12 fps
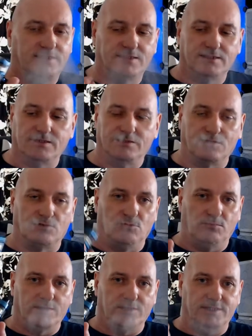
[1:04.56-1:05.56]
little
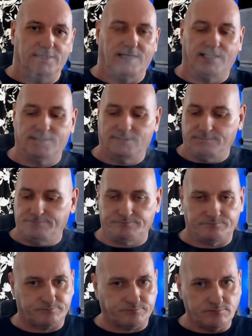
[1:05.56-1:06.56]
mod in your hand
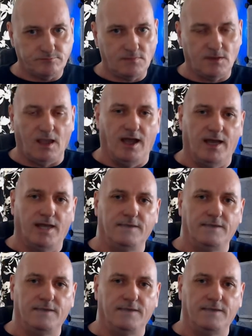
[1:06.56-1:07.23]
uh,